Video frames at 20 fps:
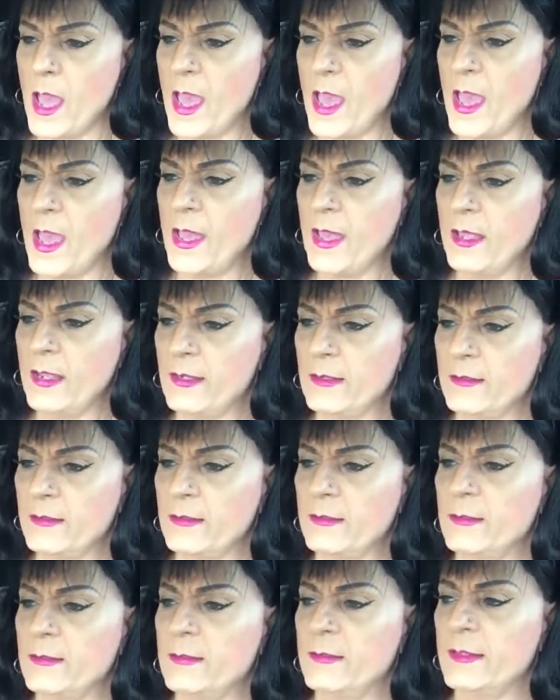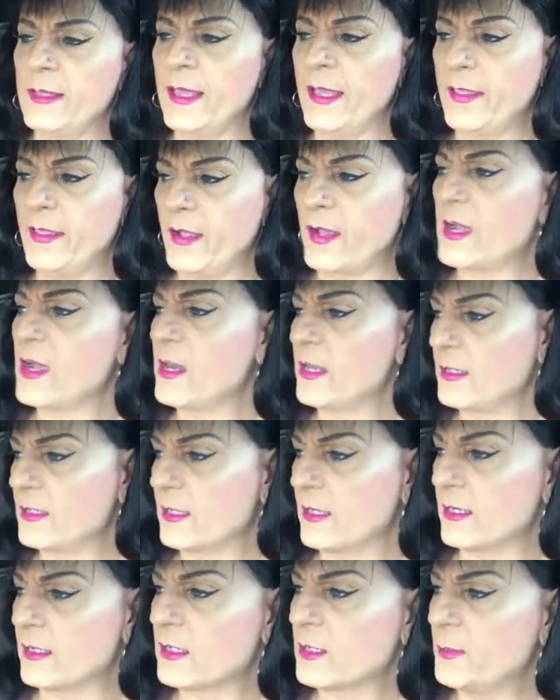And yeah, that kind of
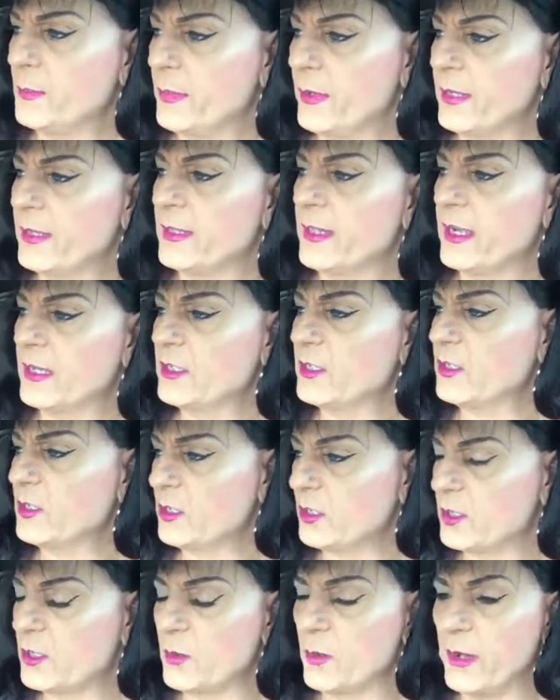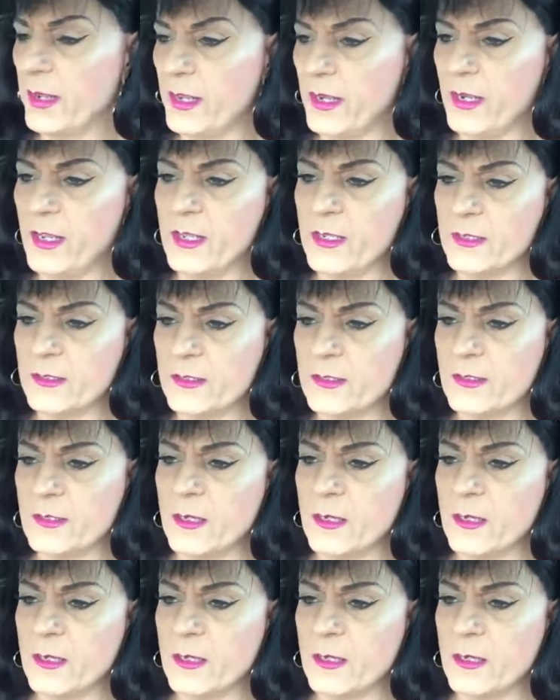sucks, but that's just the way it is.